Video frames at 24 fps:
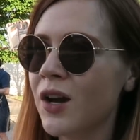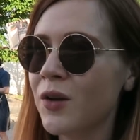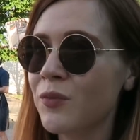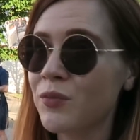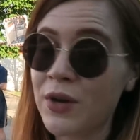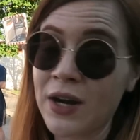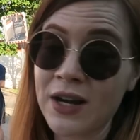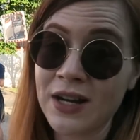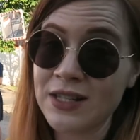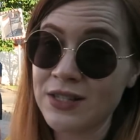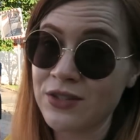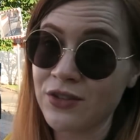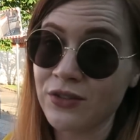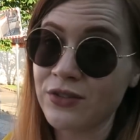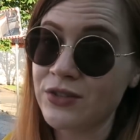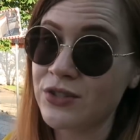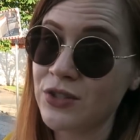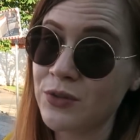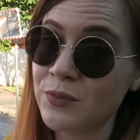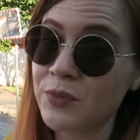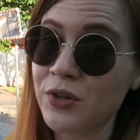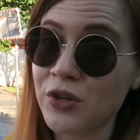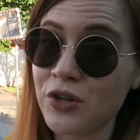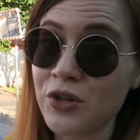Prague is not
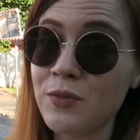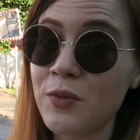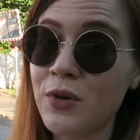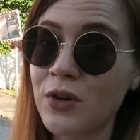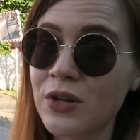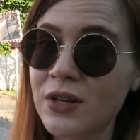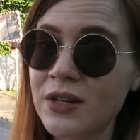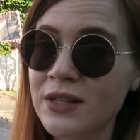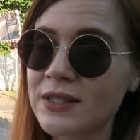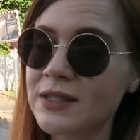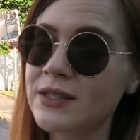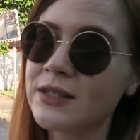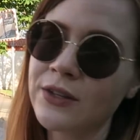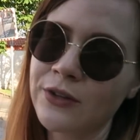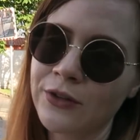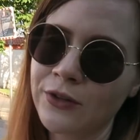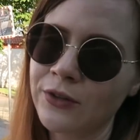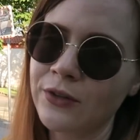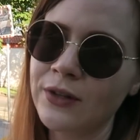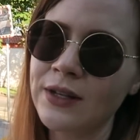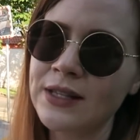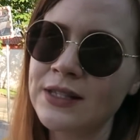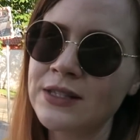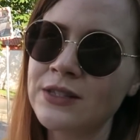super humongous,
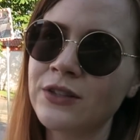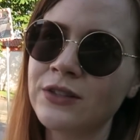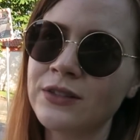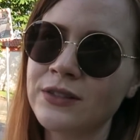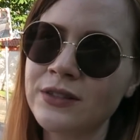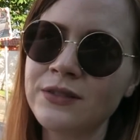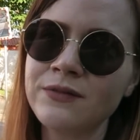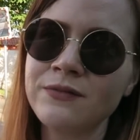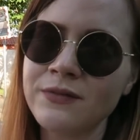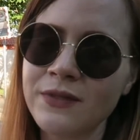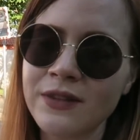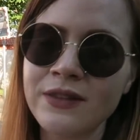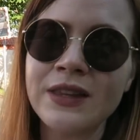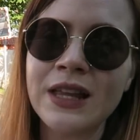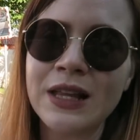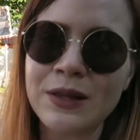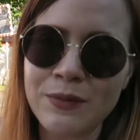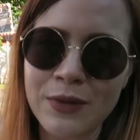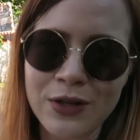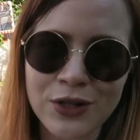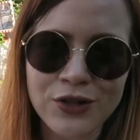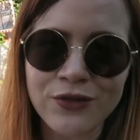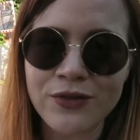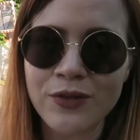so it's not
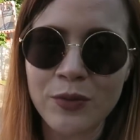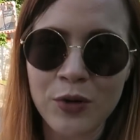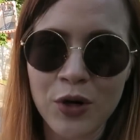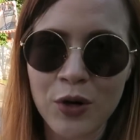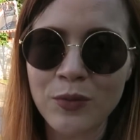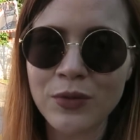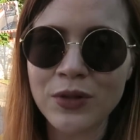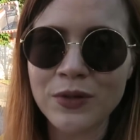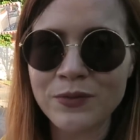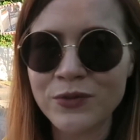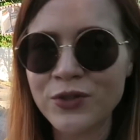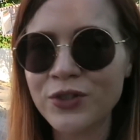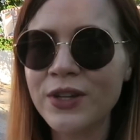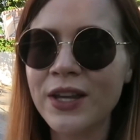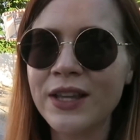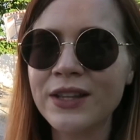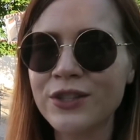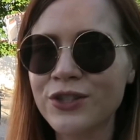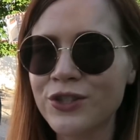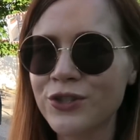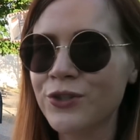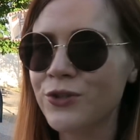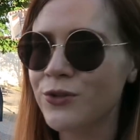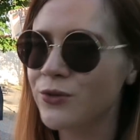that much of a problem to
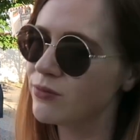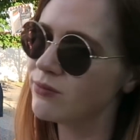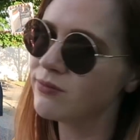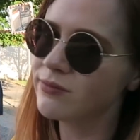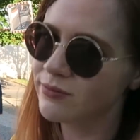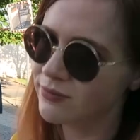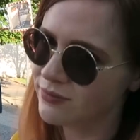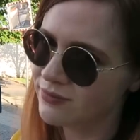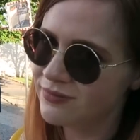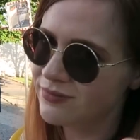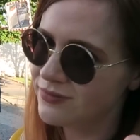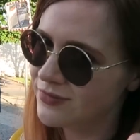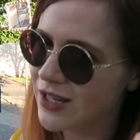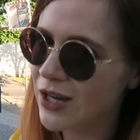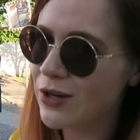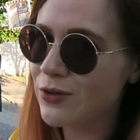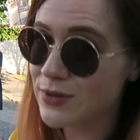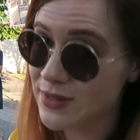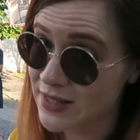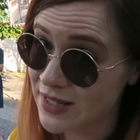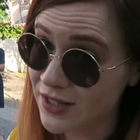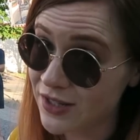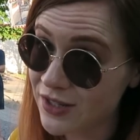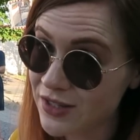get to the
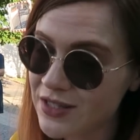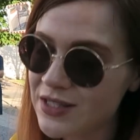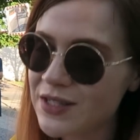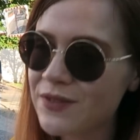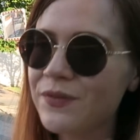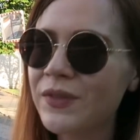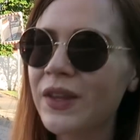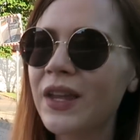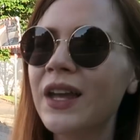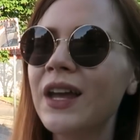outskirts.